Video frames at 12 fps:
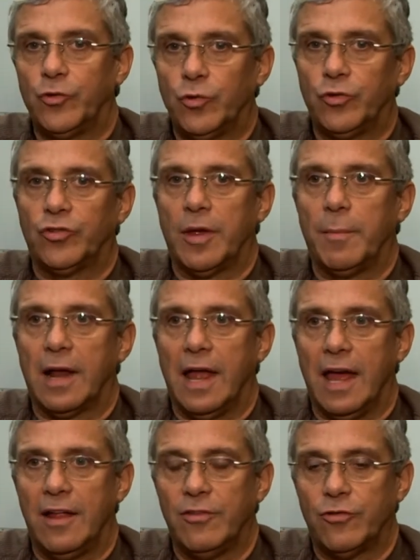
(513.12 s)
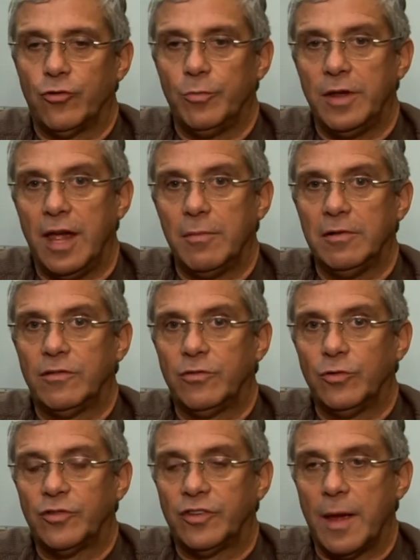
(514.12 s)
to some clients to be able
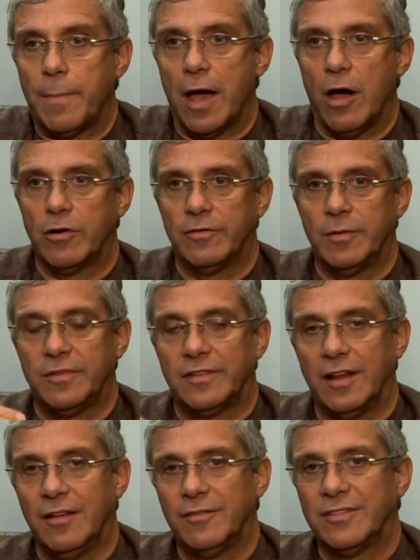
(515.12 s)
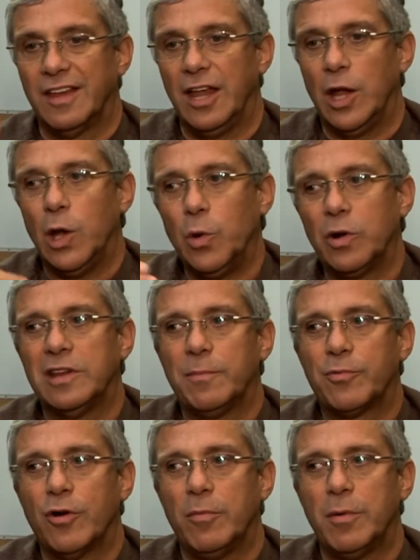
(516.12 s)
to step out of themselves and look at
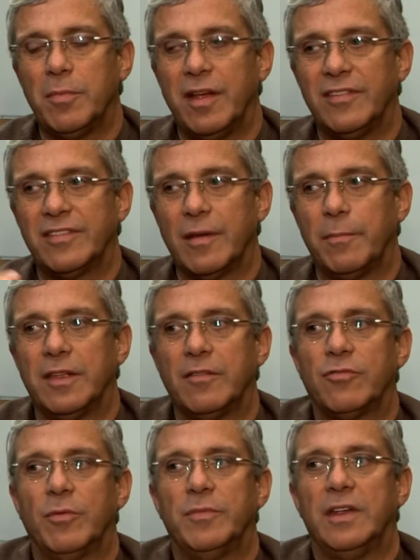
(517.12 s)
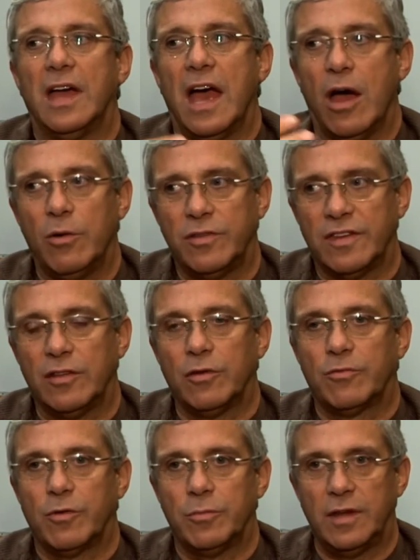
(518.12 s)
the problem as something from the outside,
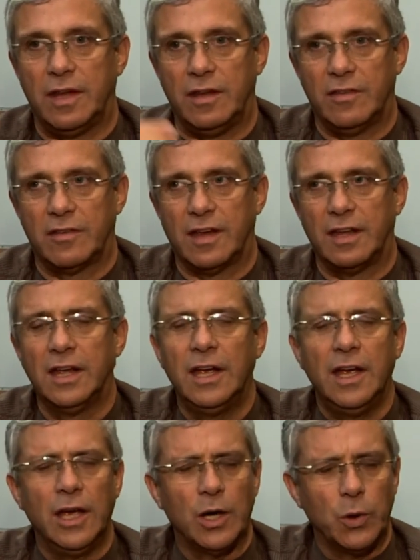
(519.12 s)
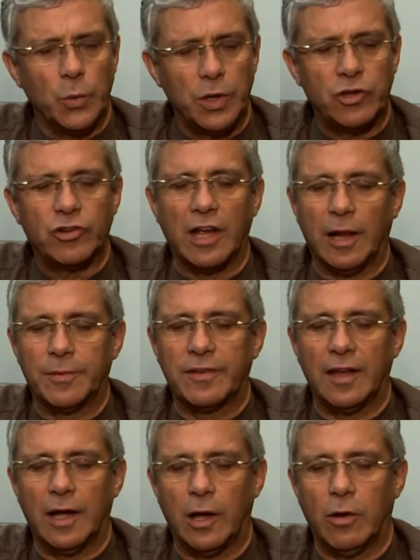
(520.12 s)
not from the inside, which helps
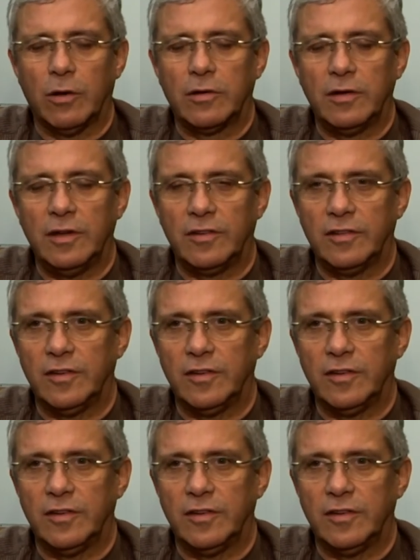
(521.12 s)
a lot, this